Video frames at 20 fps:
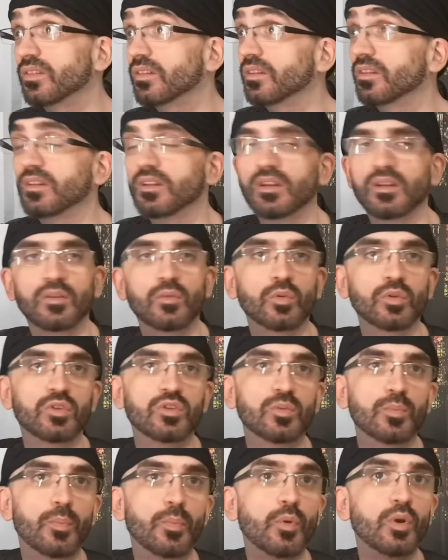and I want
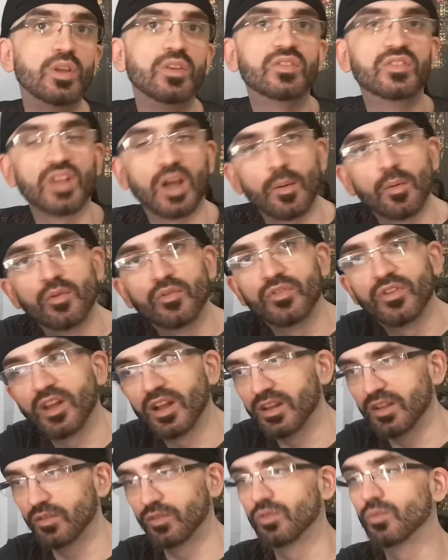to bring some of
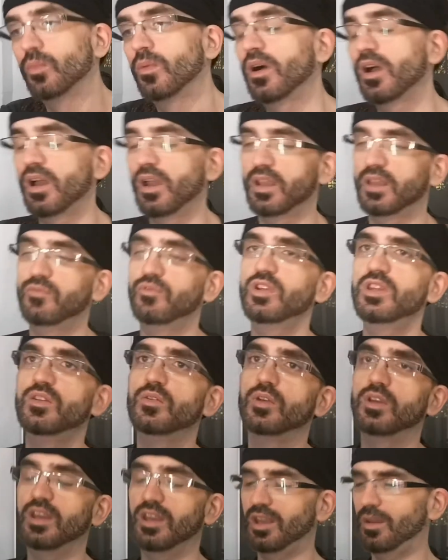that into my
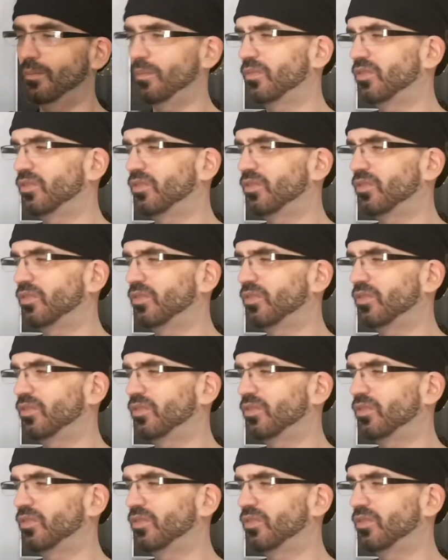video game.